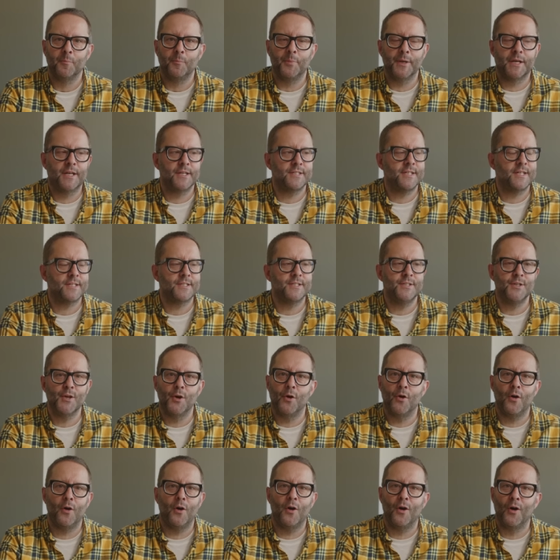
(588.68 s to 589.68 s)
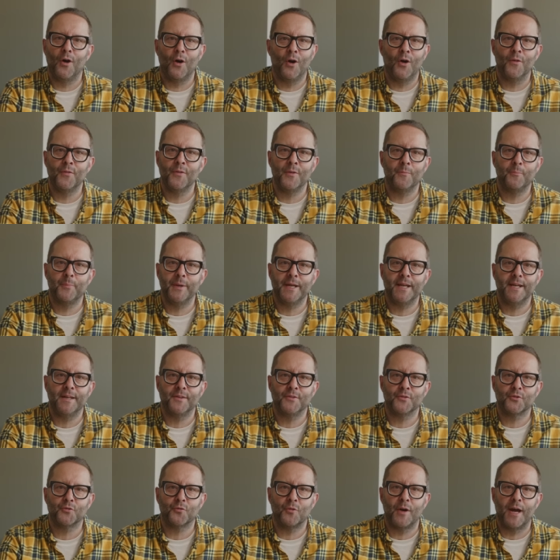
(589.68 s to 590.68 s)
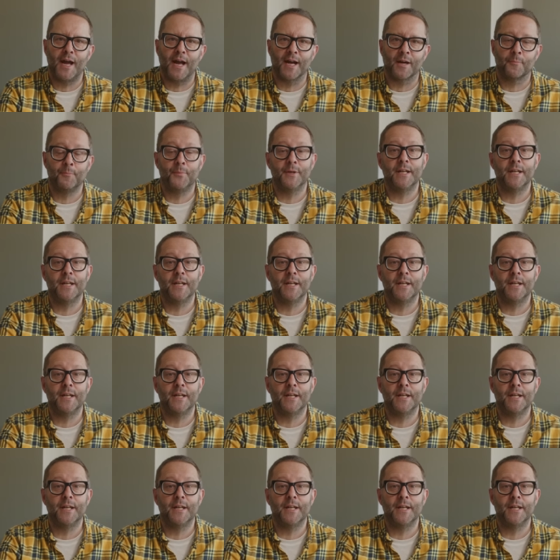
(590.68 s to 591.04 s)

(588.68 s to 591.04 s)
because it's not on the beaten track,